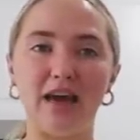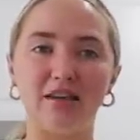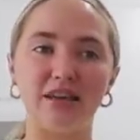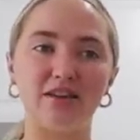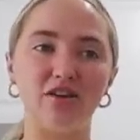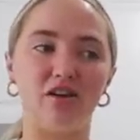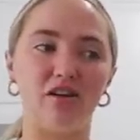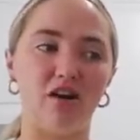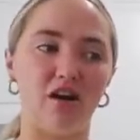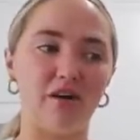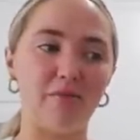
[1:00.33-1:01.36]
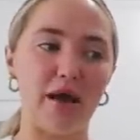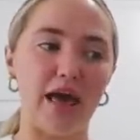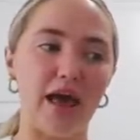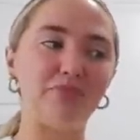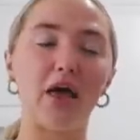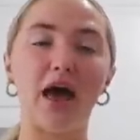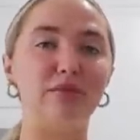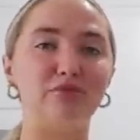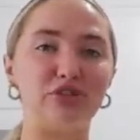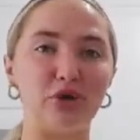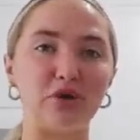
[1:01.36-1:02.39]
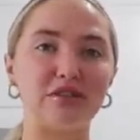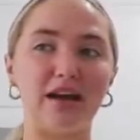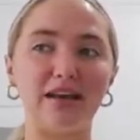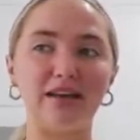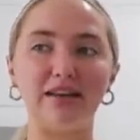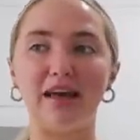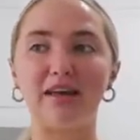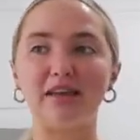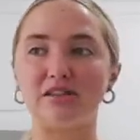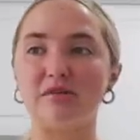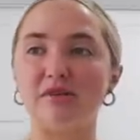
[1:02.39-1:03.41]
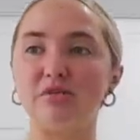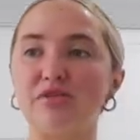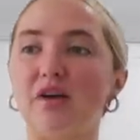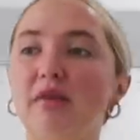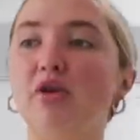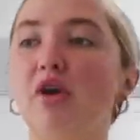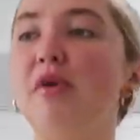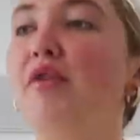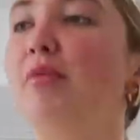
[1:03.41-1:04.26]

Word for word: I'll take y'all along, but I'm just so excited. Like it's gonna be so much fun. I'm going there for